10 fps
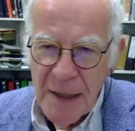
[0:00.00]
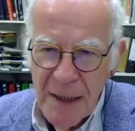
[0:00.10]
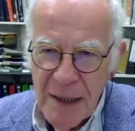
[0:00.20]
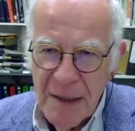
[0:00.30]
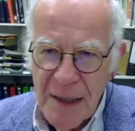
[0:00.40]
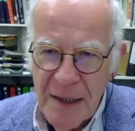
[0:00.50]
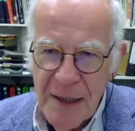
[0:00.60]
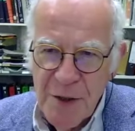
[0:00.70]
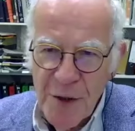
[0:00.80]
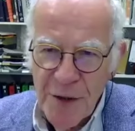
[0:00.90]
that
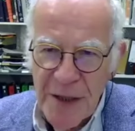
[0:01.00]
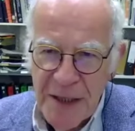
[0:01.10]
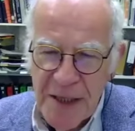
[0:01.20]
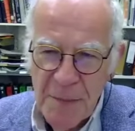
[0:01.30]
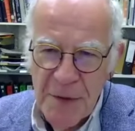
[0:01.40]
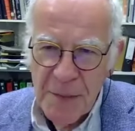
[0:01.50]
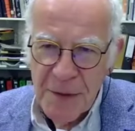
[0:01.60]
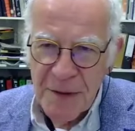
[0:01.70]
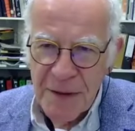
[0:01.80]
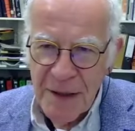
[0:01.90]
is not
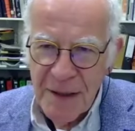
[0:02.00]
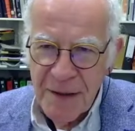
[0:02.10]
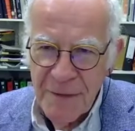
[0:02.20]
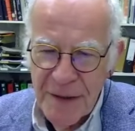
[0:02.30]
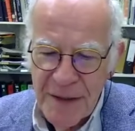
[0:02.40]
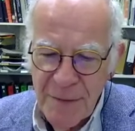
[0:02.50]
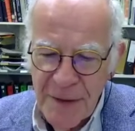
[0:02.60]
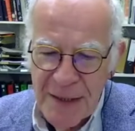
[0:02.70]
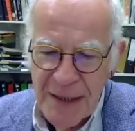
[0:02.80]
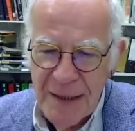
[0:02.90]
acceptable,
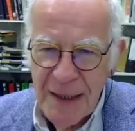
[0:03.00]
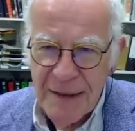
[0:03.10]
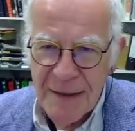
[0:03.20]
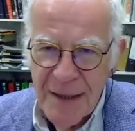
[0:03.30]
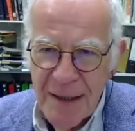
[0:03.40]
what they did.